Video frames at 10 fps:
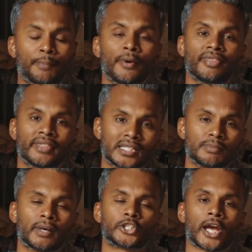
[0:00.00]
I put this
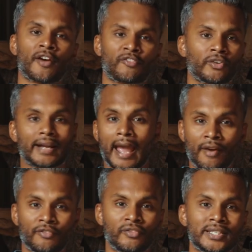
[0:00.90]
much effort
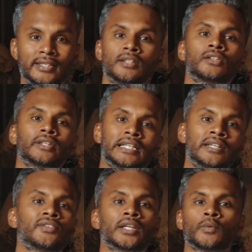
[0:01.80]
every single
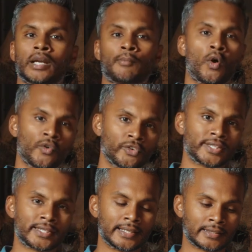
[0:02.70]
evening when I'm
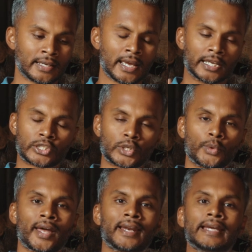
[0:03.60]
overseas is so
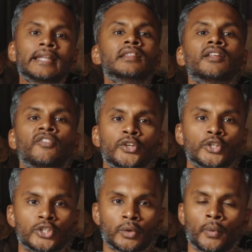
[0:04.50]
that in the
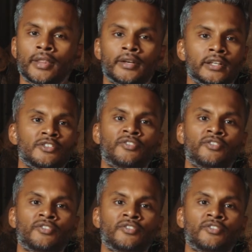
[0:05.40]
future, whether it's